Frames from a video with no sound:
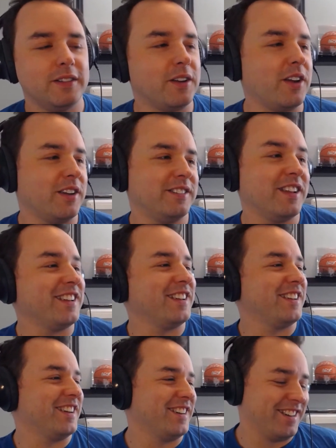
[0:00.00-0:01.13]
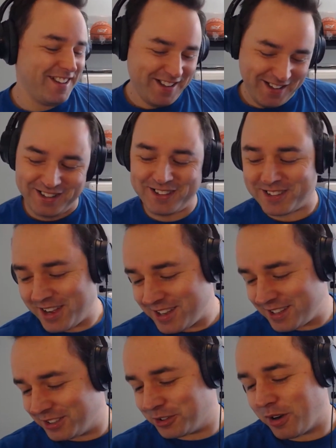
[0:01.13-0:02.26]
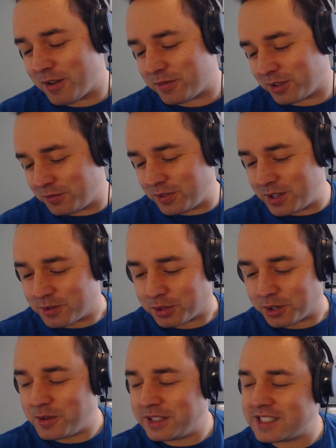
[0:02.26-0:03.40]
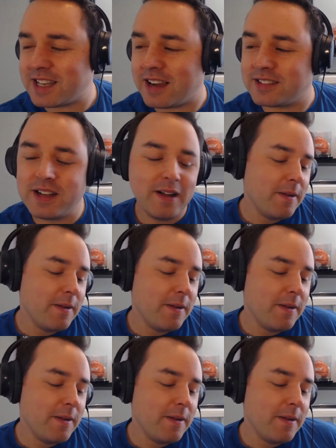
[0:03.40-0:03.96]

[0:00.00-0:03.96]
Okay, a little graphic, good for you. Throw in the sound.